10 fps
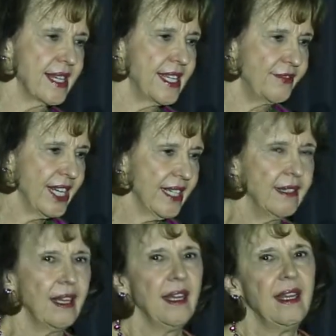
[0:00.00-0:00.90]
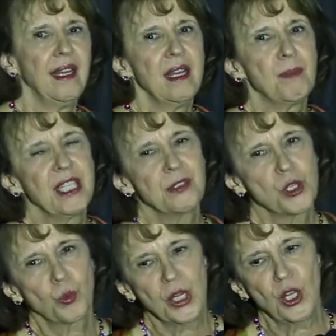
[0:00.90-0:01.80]
living, but it was
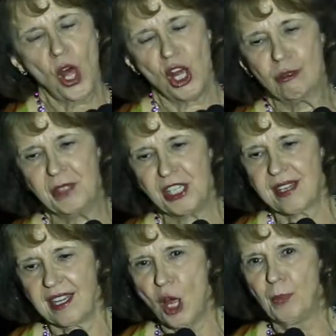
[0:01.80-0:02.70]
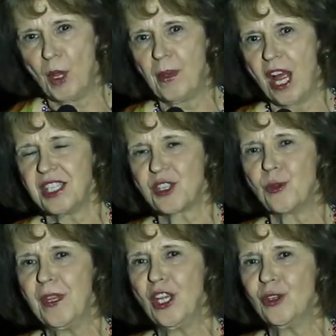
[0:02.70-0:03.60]
a real home just a couple of blocks
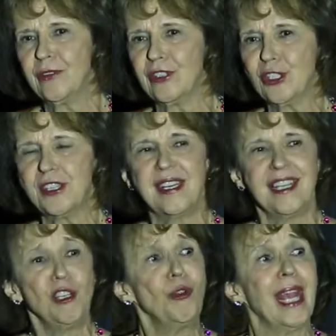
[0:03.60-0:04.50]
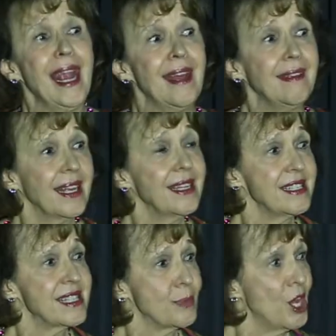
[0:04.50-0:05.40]
from the university. You can't get
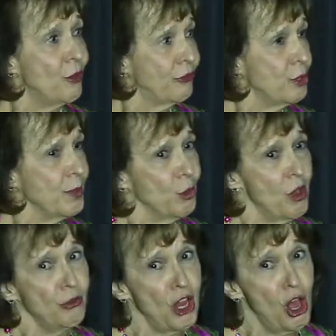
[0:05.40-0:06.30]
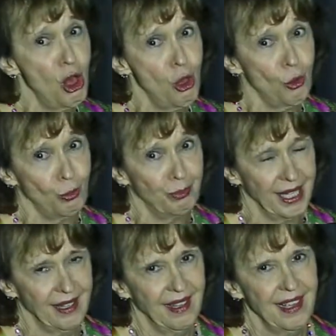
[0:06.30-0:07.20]
expelled from your own home.
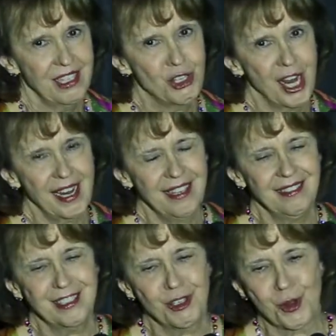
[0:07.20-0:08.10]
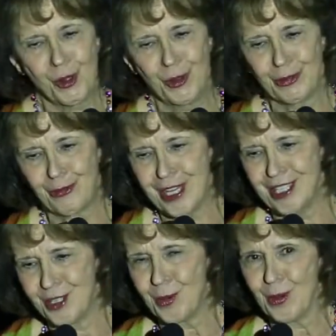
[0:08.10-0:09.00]
Jay controlled the
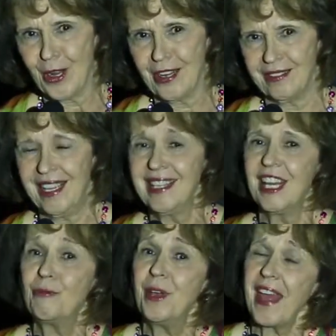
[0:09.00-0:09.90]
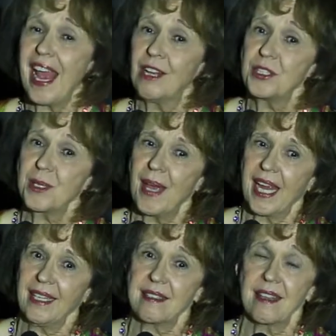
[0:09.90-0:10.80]
front door. He lived with
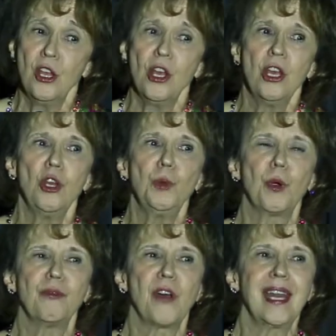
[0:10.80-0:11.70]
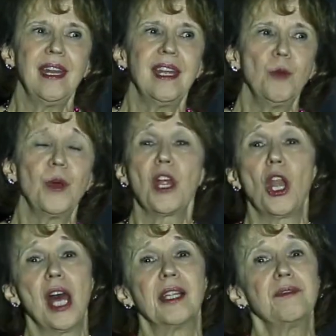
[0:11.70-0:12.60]
housemates who provided him with a
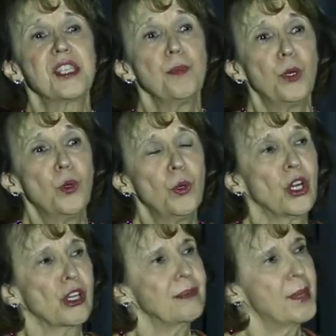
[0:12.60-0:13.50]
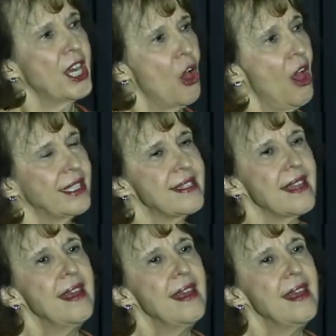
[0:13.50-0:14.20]
lot of support because